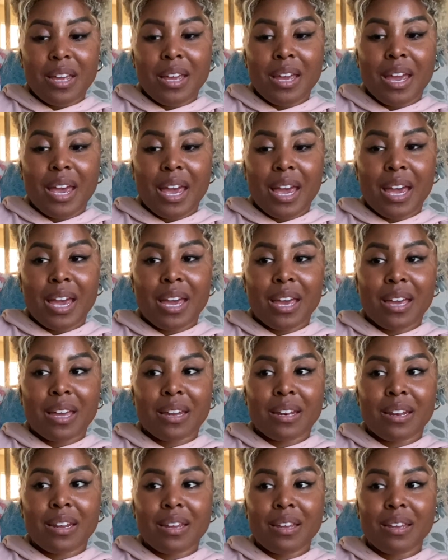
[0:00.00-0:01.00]

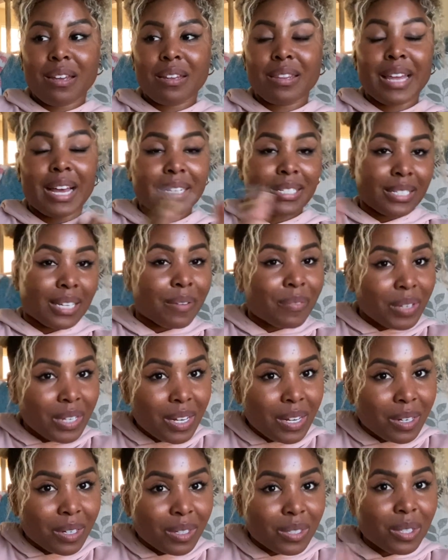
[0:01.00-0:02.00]
And that's seven
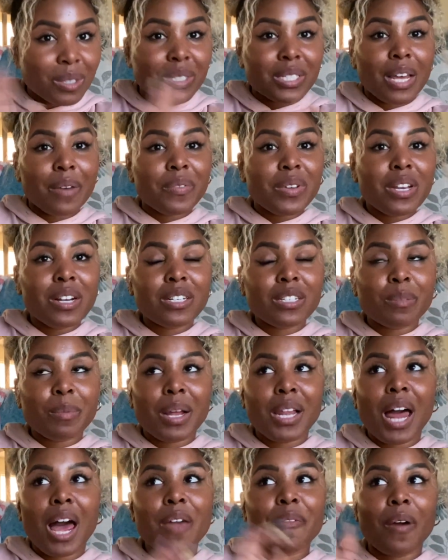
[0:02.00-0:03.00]
years. So seven years of my
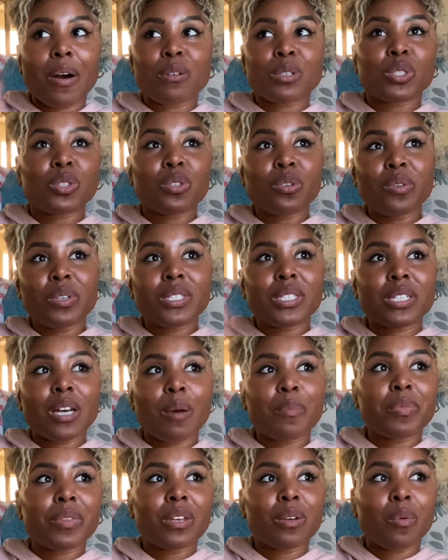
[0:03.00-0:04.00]
life, I was doing
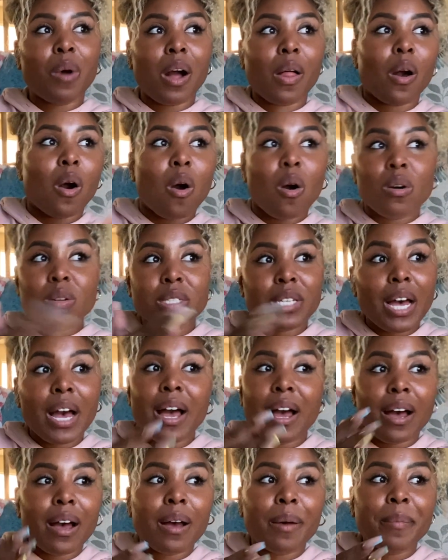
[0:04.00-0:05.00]
something while the whole
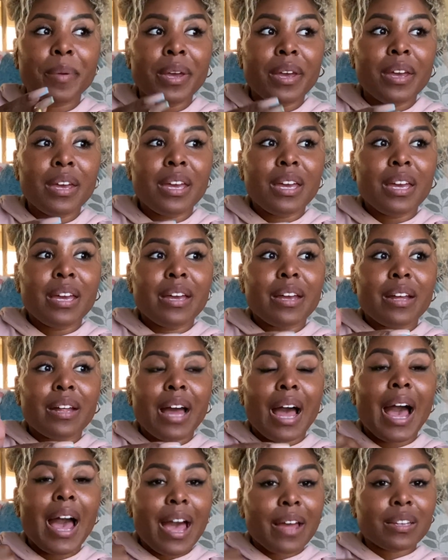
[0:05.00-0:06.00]
time
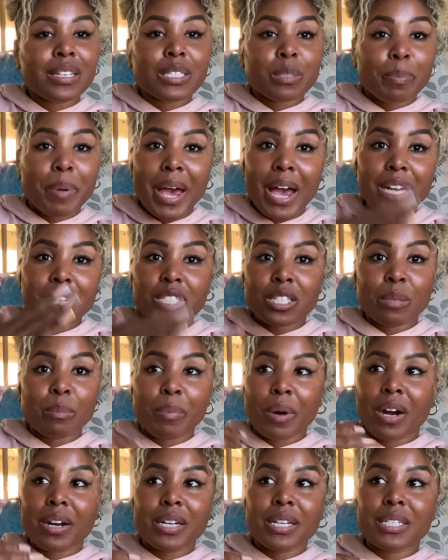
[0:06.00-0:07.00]
I had this passion
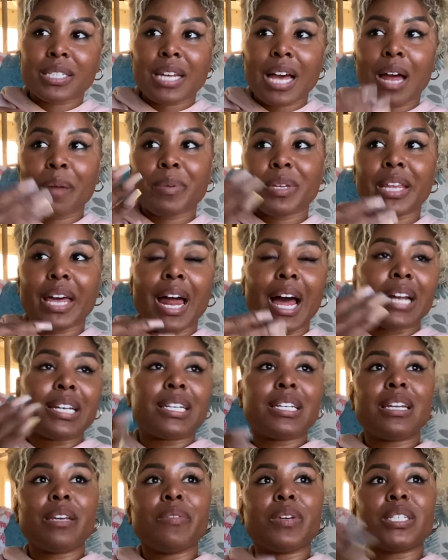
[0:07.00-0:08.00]
burning inside me that I
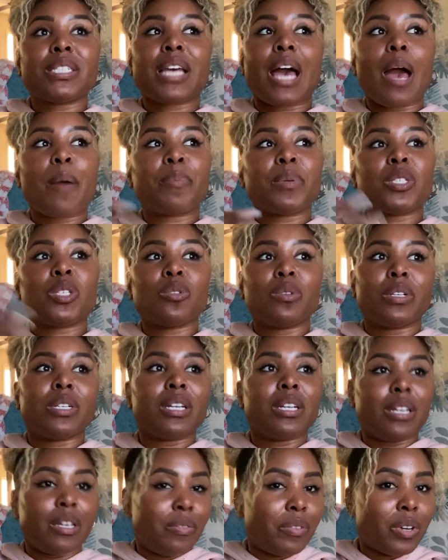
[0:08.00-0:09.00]
didn't even tap into and
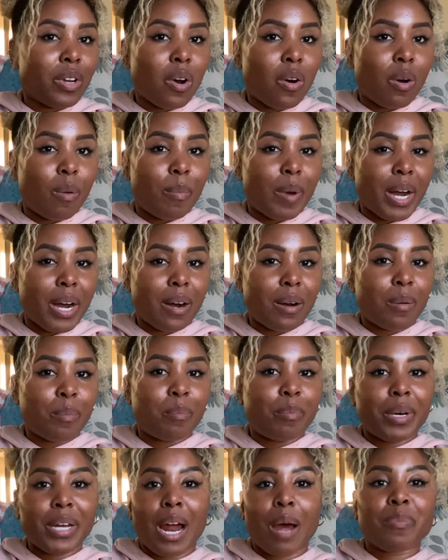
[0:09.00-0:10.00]
didn't even know about.
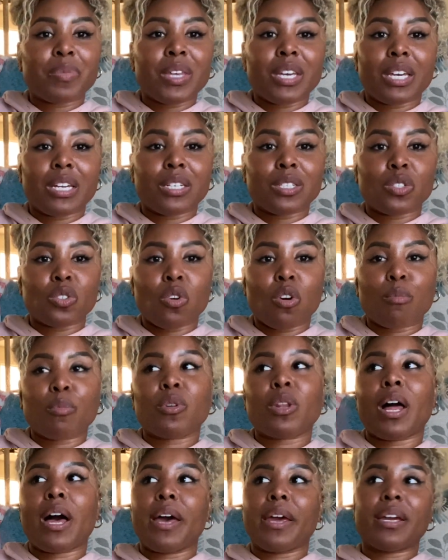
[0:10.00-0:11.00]
But I'm thinking it's normal.
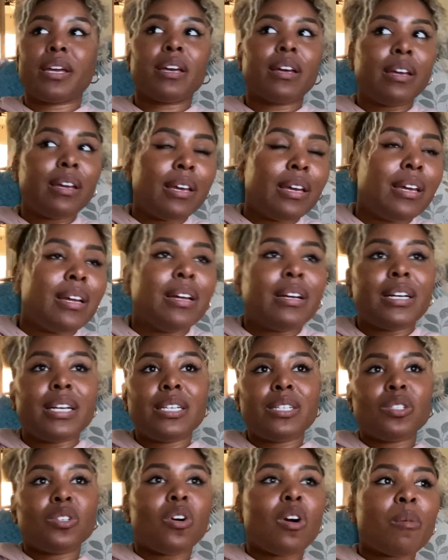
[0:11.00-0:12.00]
Like
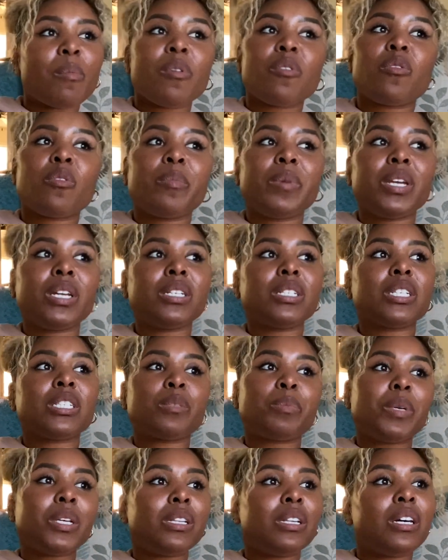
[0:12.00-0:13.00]
it's normal for me to
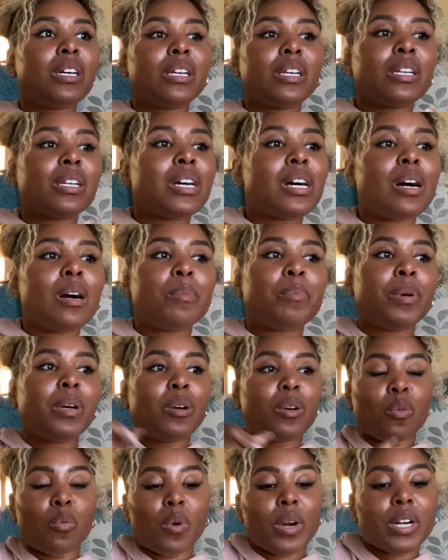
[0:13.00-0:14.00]
just be looking up
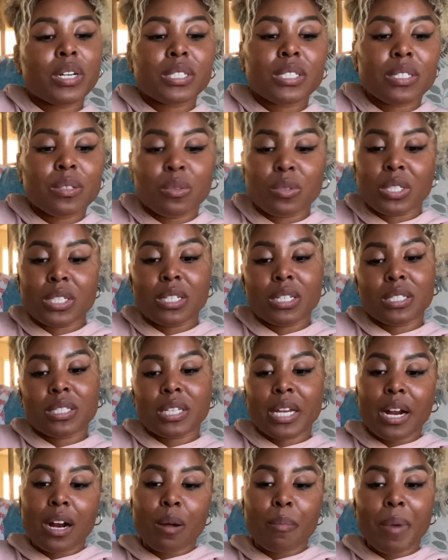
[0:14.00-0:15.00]
what are the
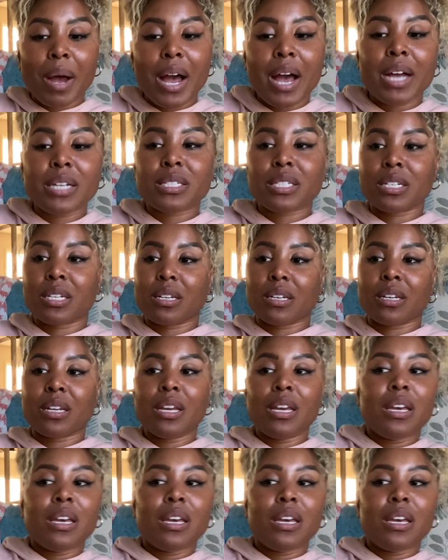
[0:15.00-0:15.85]
ceramides and